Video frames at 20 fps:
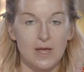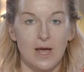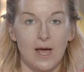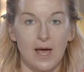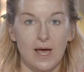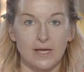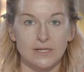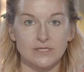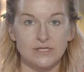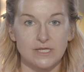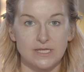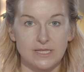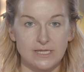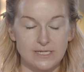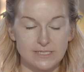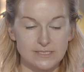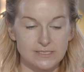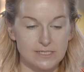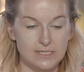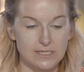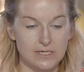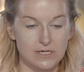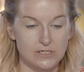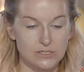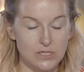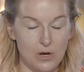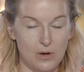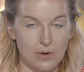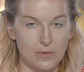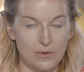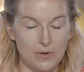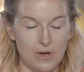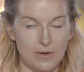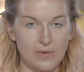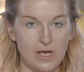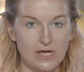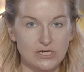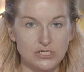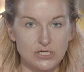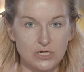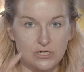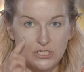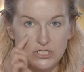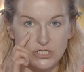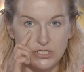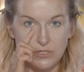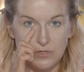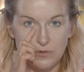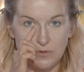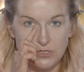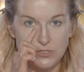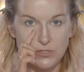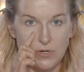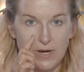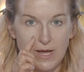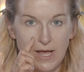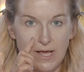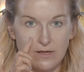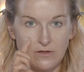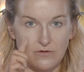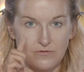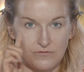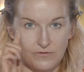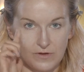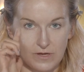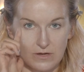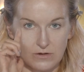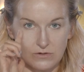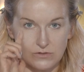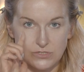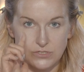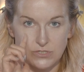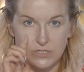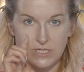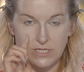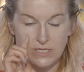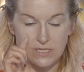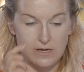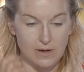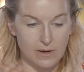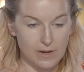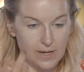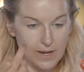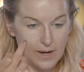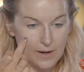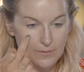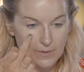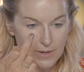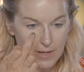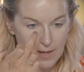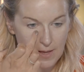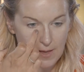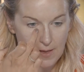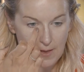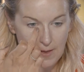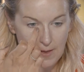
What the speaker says: And in the concealer, I'm actually going to do a triangle V underneath the eye area.